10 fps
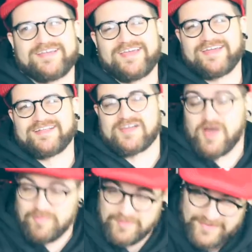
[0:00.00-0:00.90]
And a
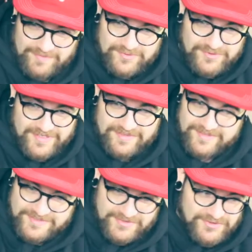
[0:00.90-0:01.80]
couple people in
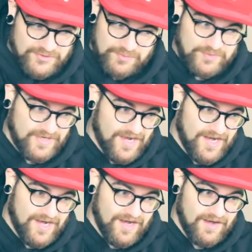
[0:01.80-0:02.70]
this group
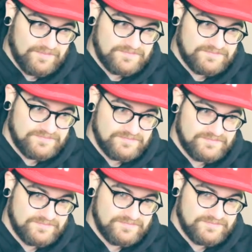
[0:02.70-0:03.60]

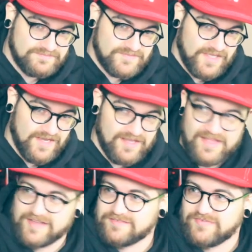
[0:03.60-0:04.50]
didn't
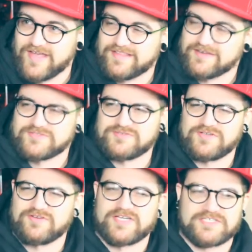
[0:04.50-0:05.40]
like the fact that I was doing
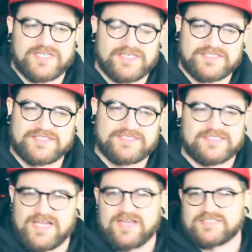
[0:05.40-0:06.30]
donation decks. And this
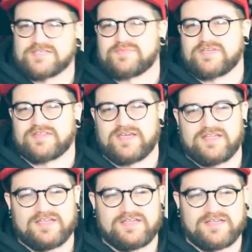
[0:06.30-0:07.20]
is kind of something that
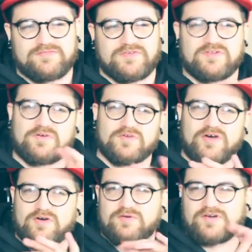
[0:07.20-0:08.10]
if you don't
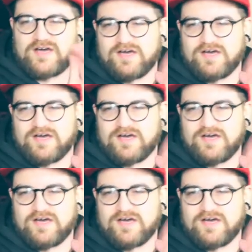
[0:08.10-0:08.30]
know